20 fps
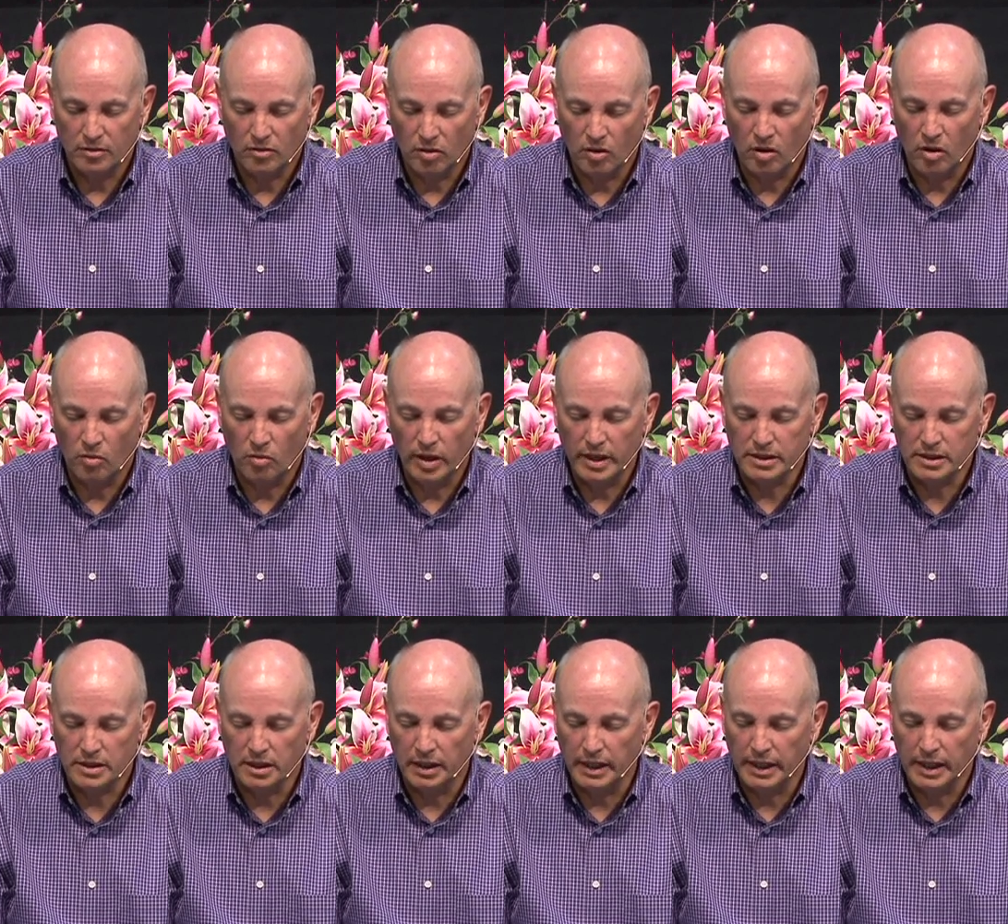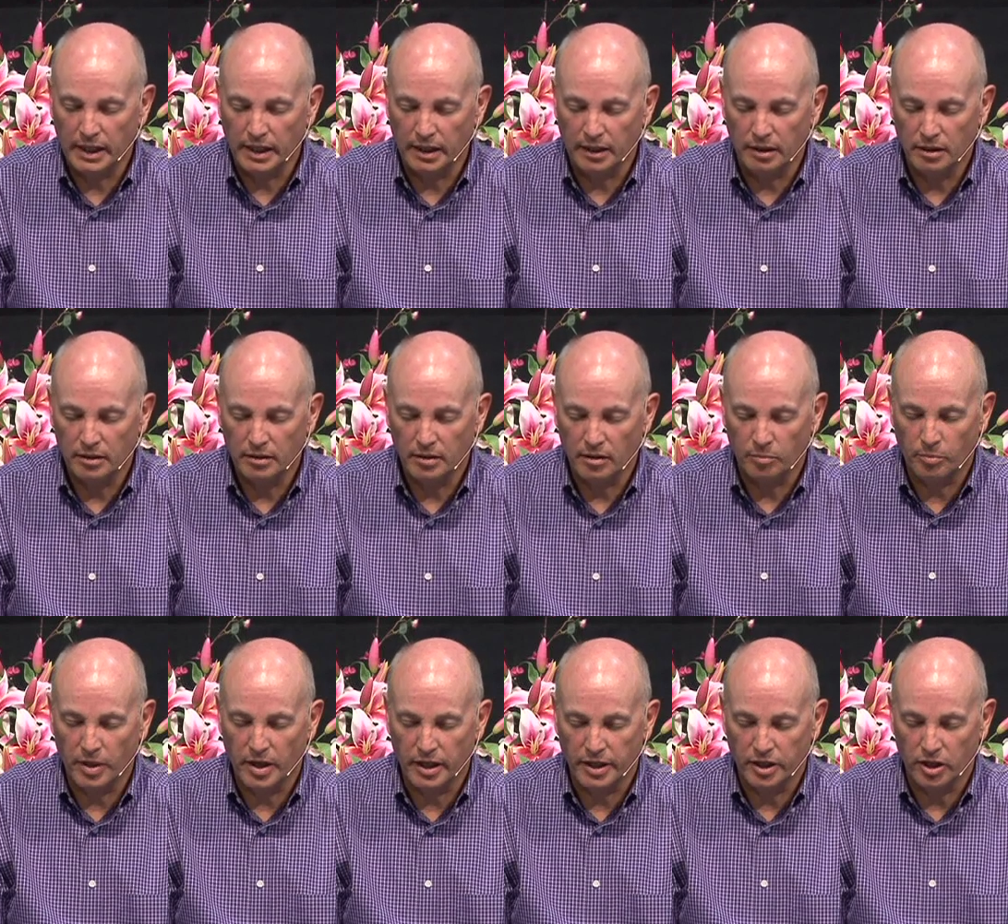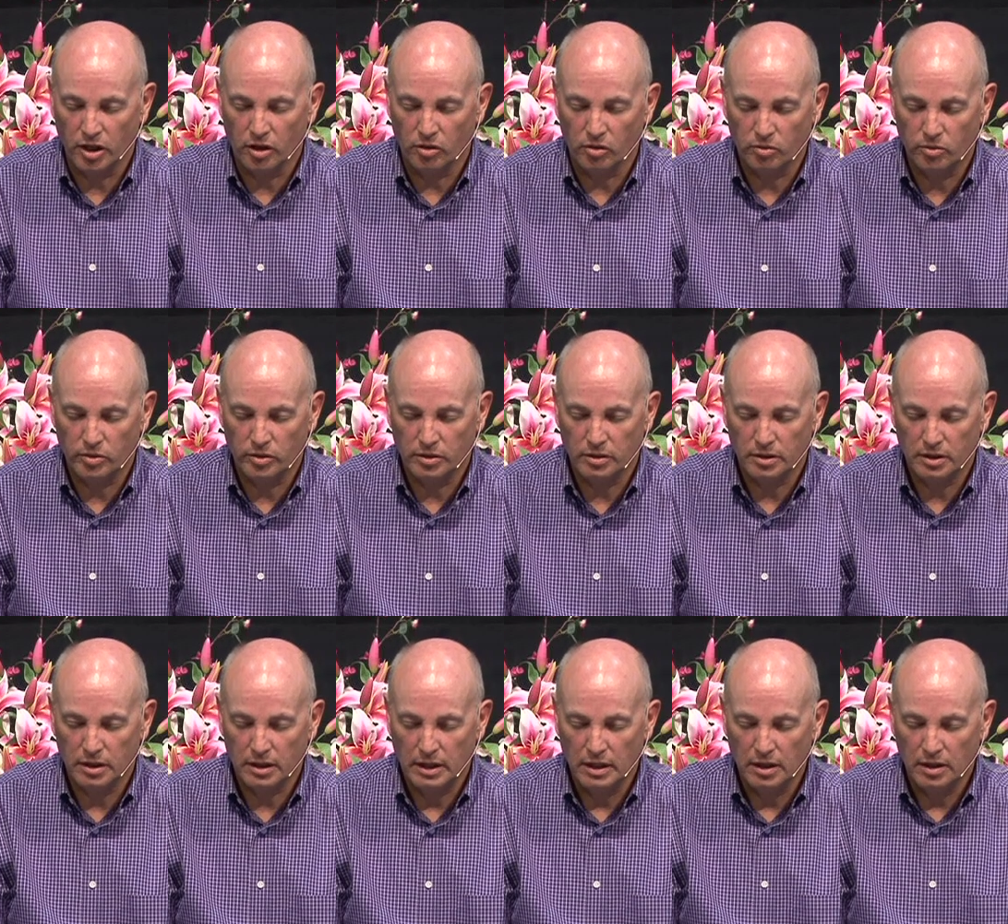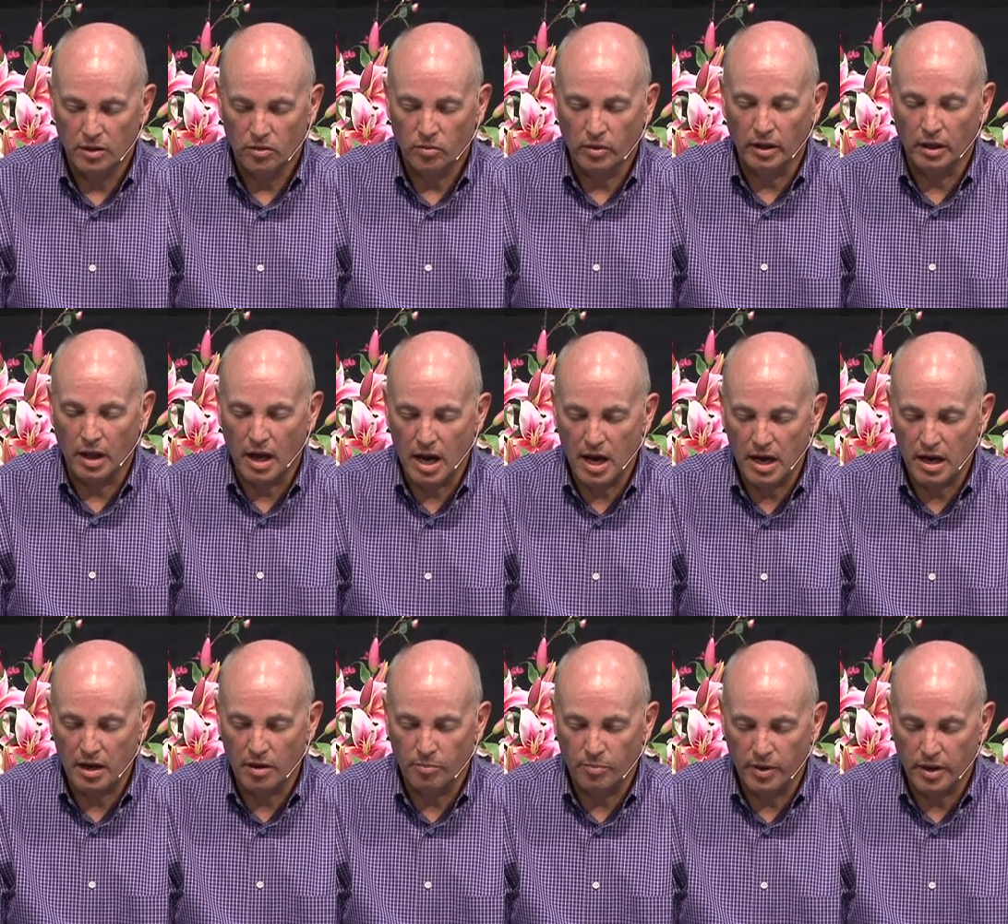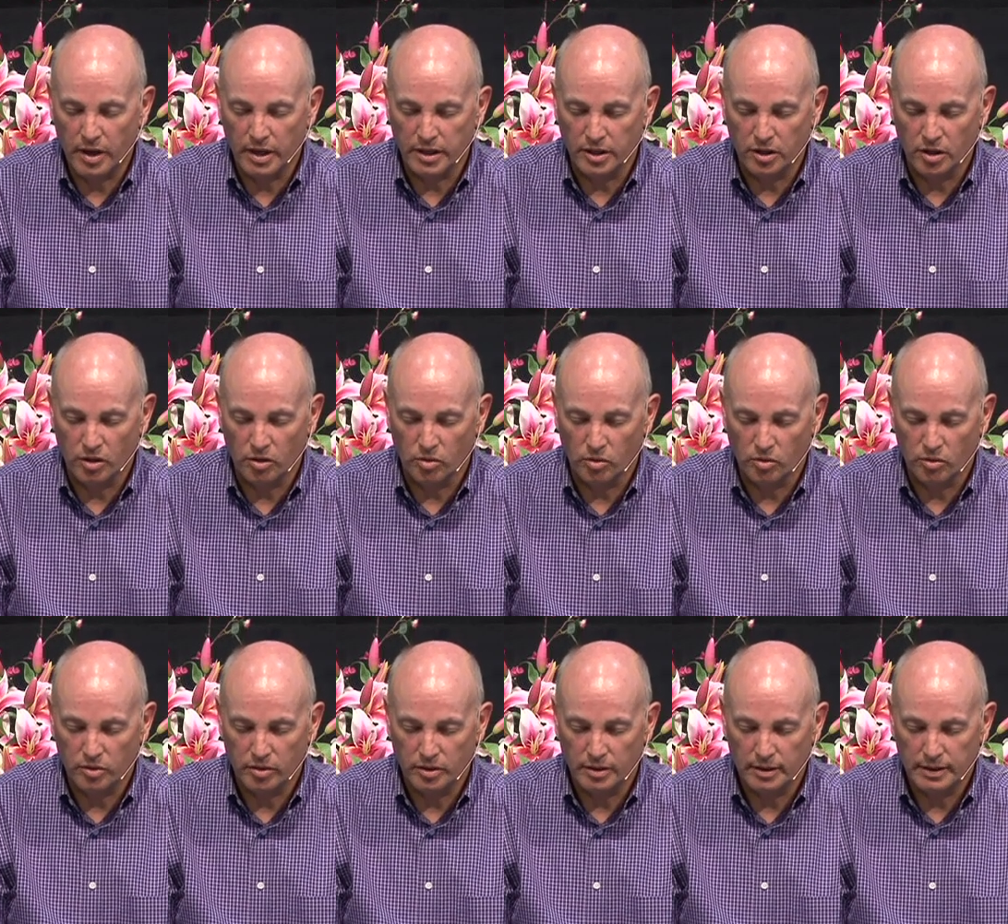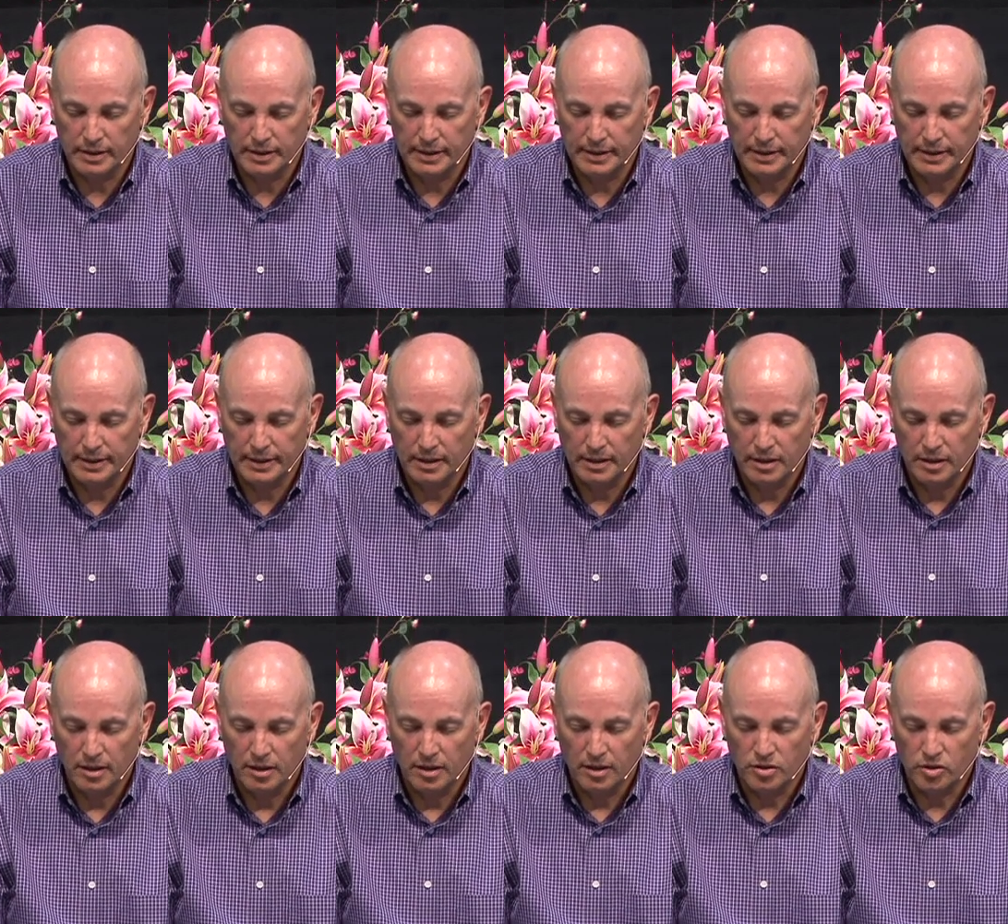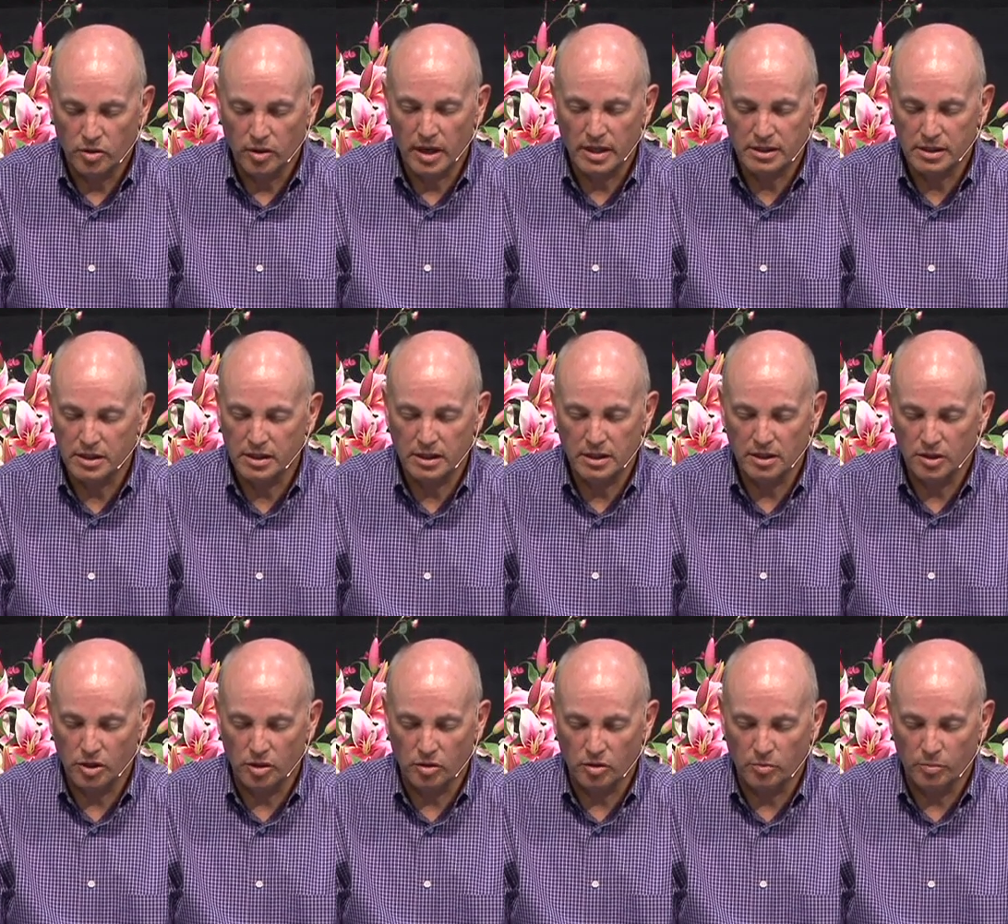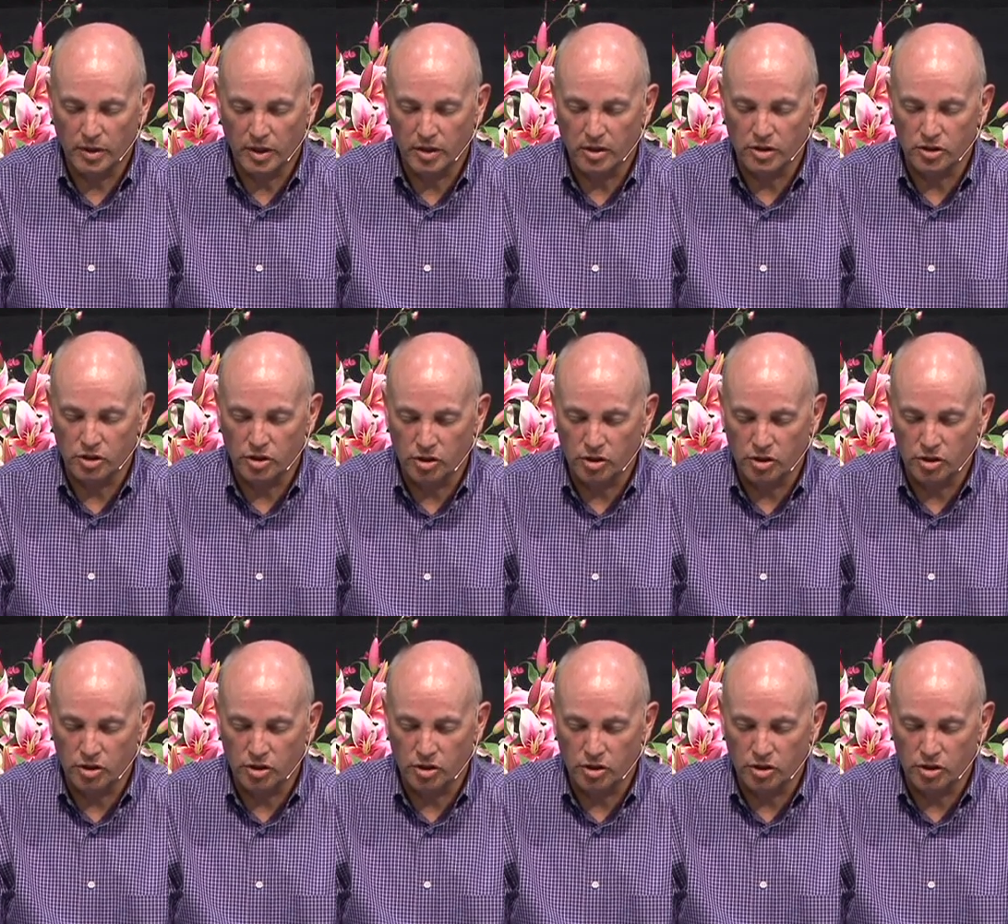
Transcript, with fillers: always lean upon you, rely upon you, trust in you, because